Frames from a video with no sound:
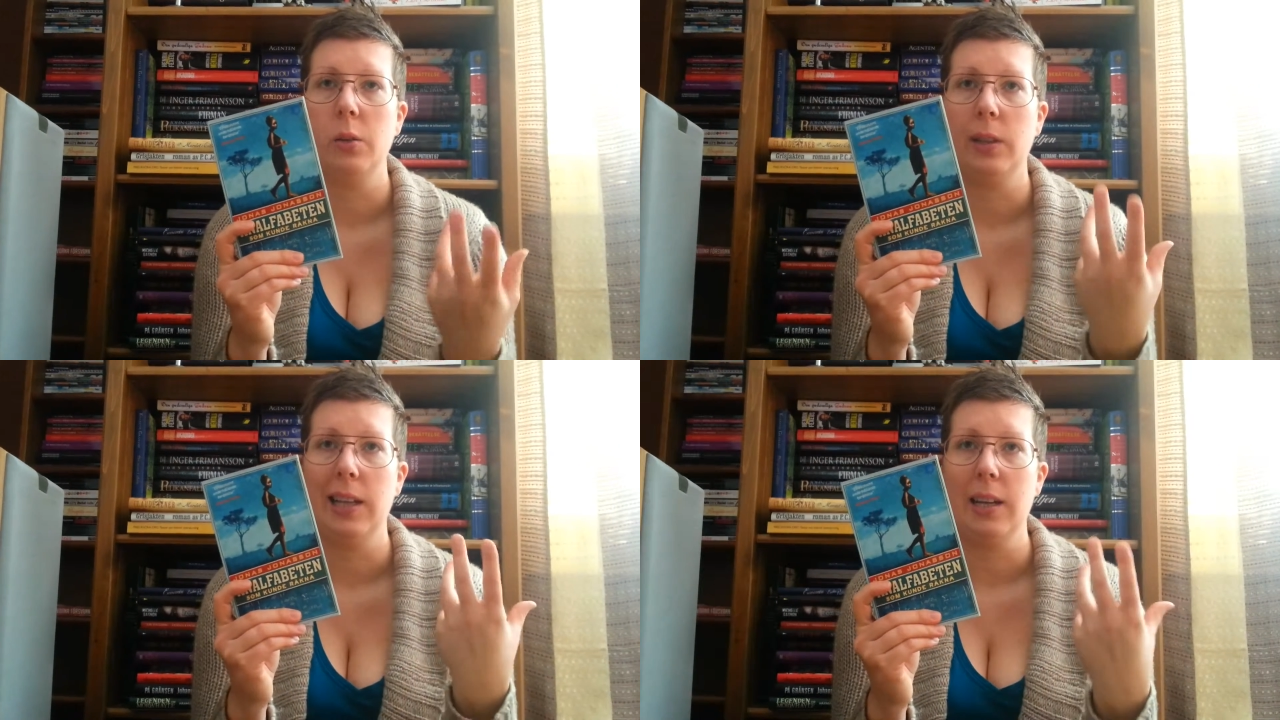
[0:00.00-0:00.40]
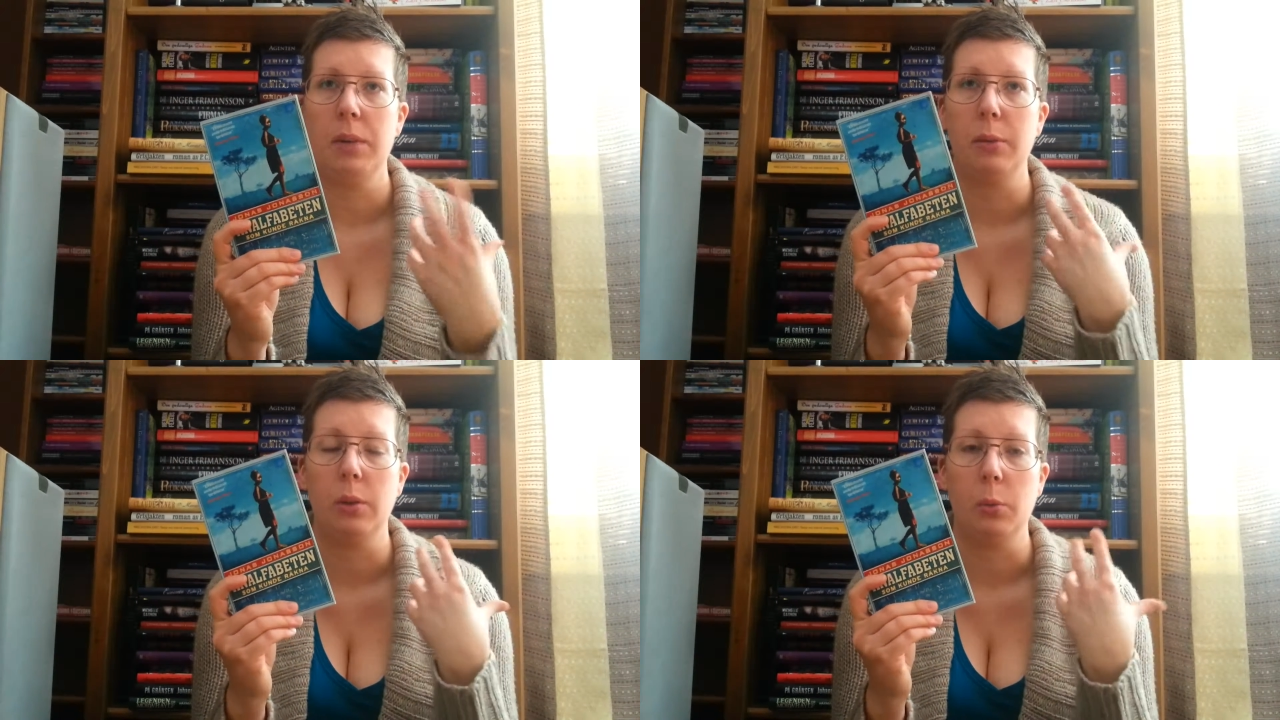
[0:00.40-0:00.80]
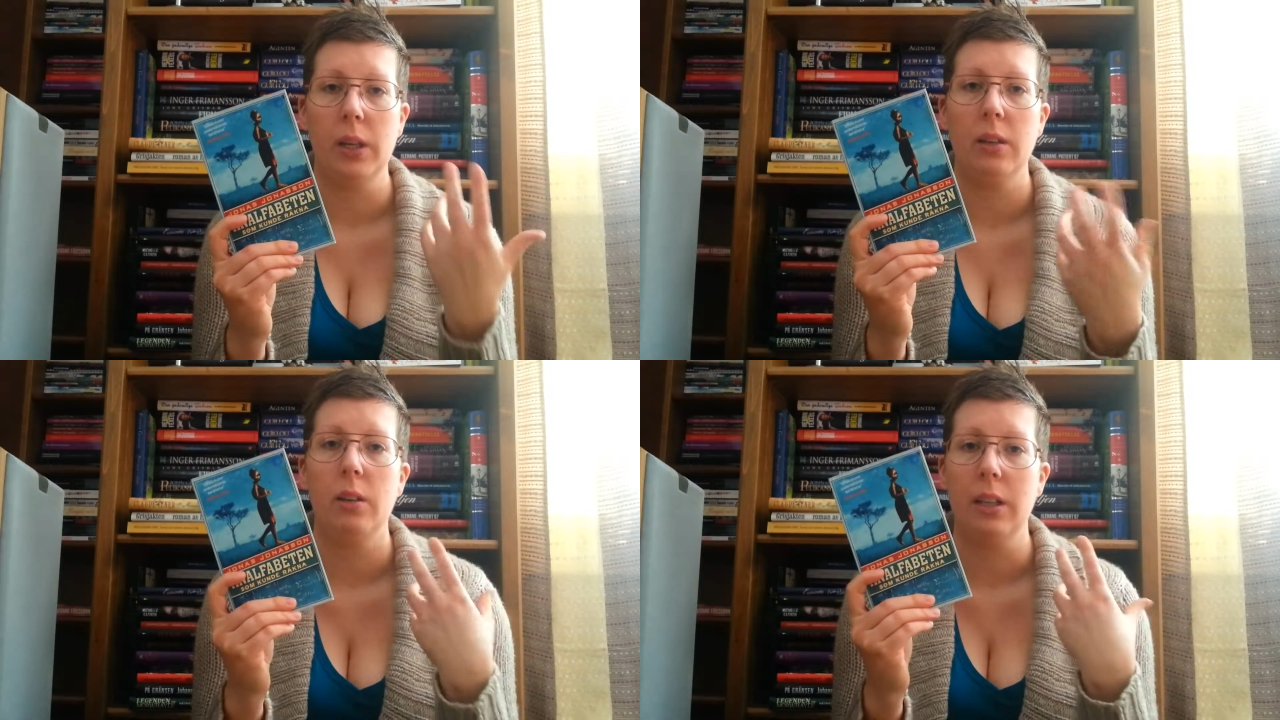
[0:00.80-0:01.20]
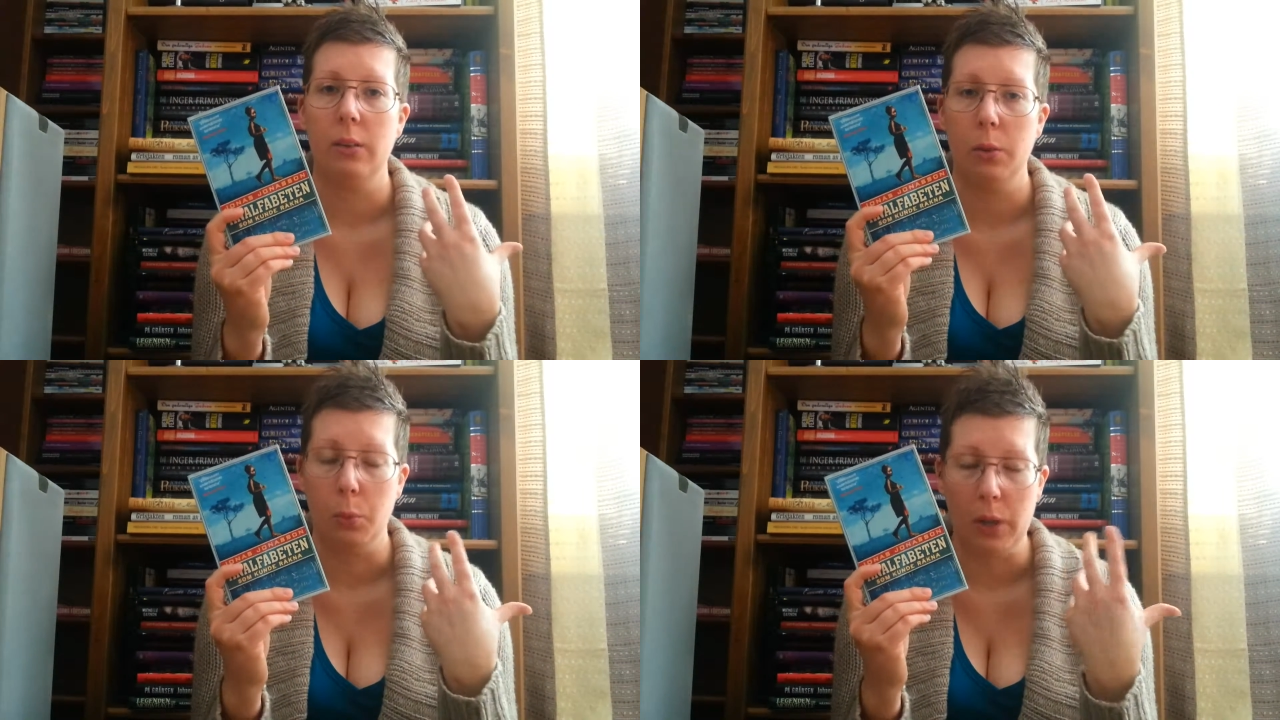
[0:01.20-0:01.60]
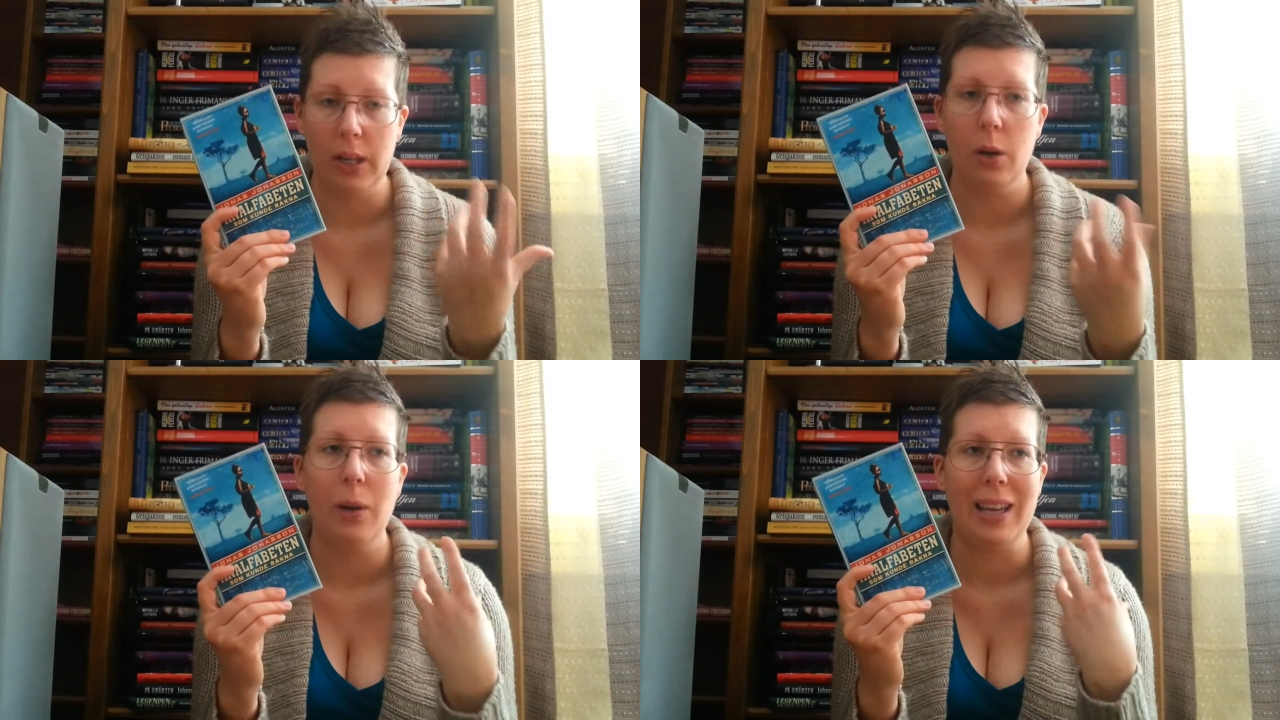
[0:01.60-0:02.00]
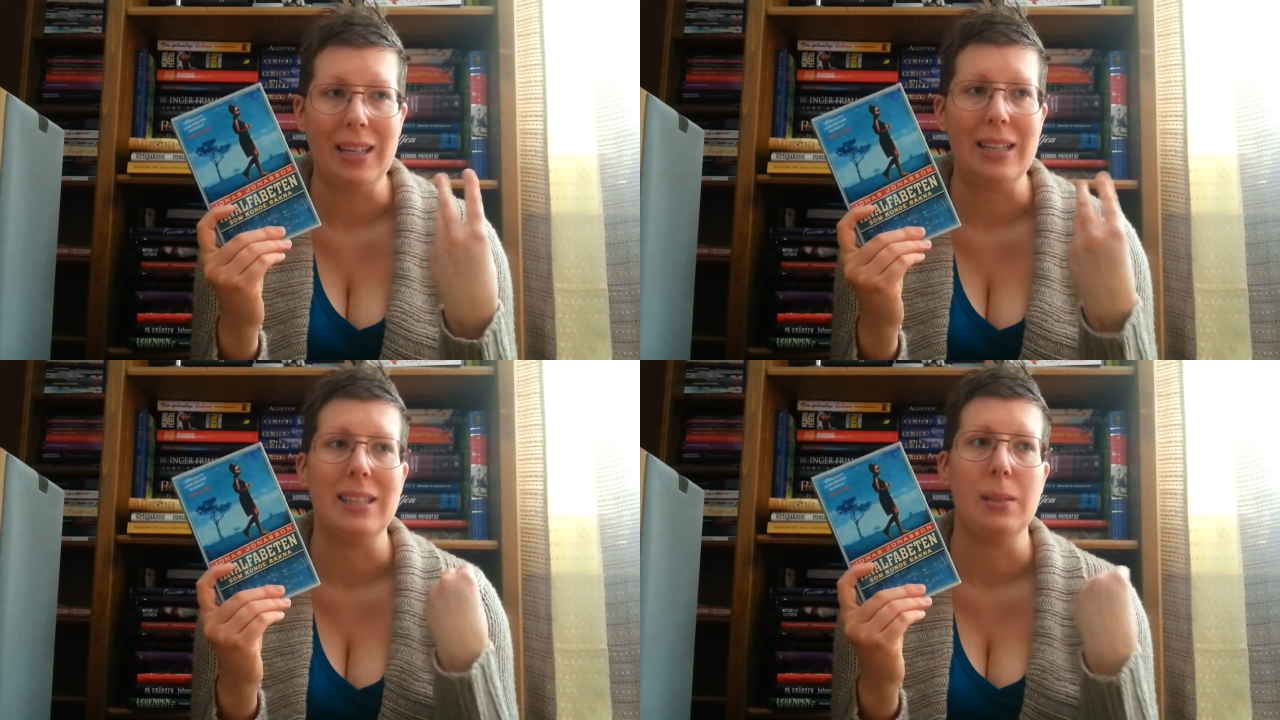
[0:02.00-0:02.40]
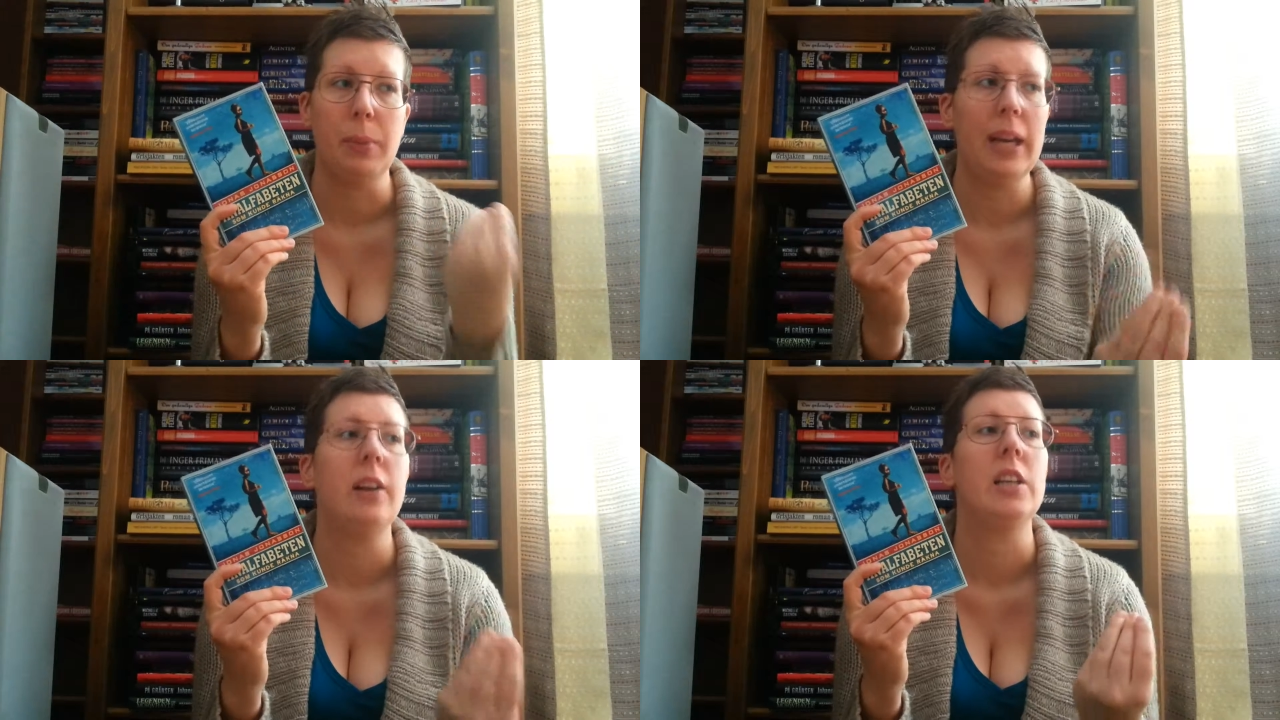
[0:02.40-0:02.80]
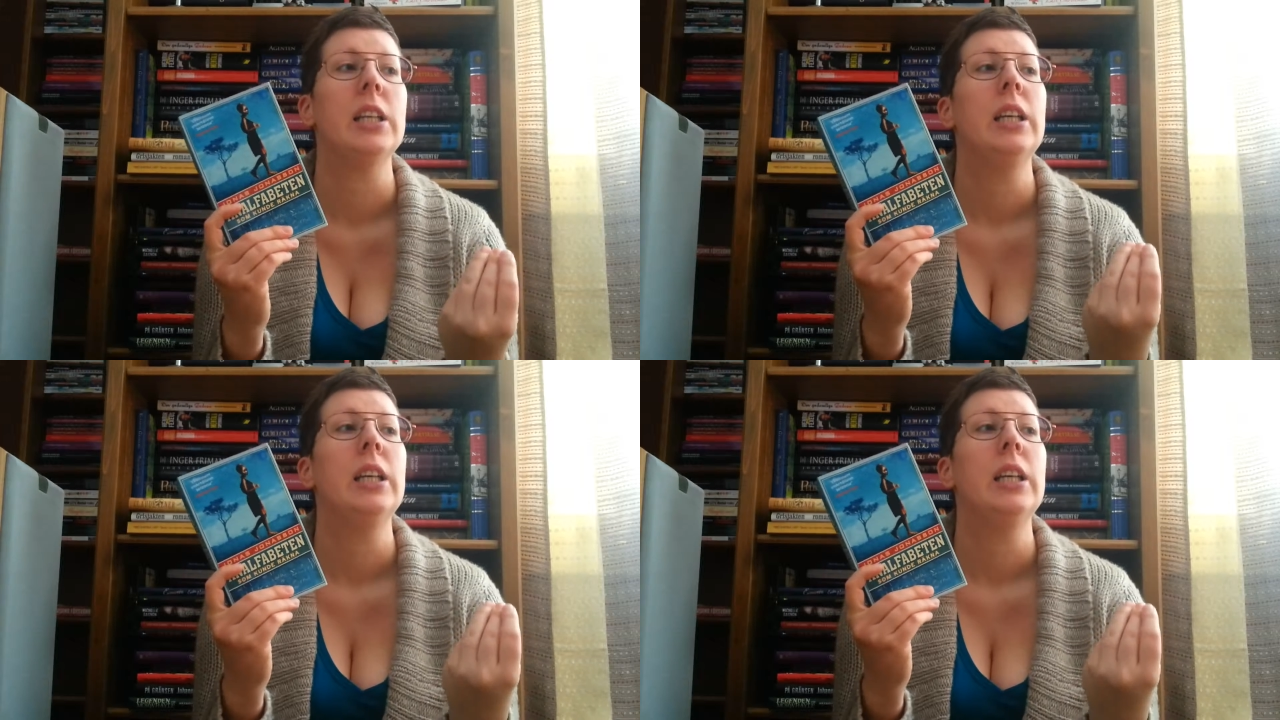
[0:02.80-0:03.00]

Who Climbed Out the window and Disappeared.